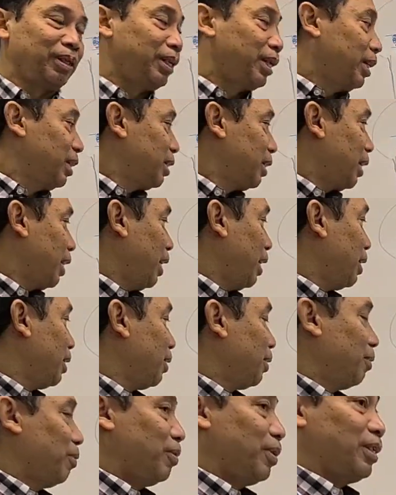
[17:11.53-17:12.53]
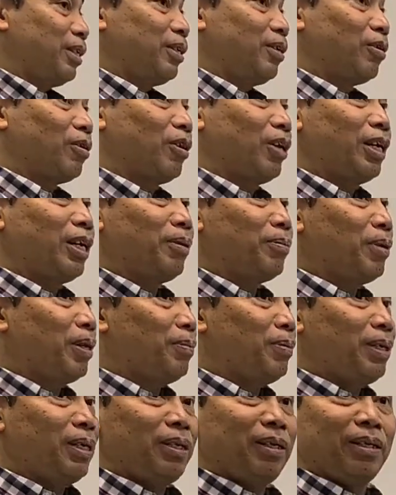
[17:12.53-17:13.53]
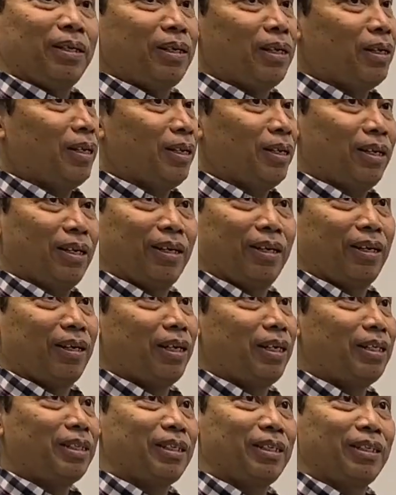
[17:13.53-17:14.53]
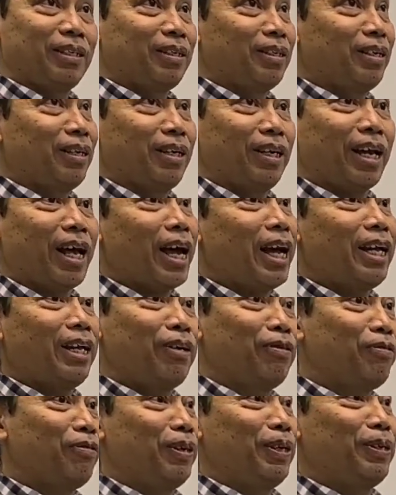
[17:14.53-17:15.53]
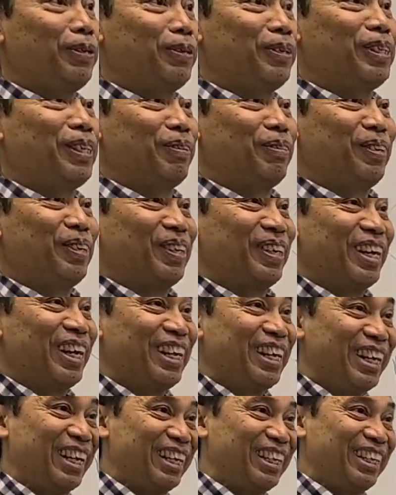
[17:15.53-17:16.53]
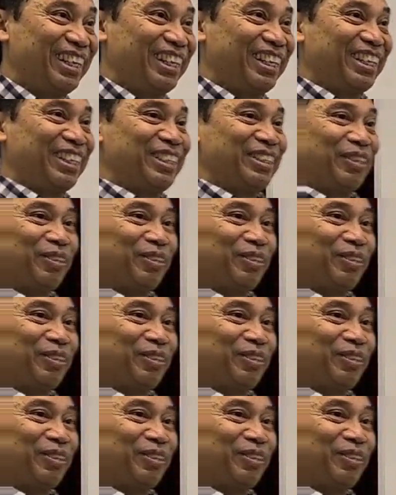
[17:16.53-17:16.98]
this kid, when he's growing, maybe reach 9 feet or something like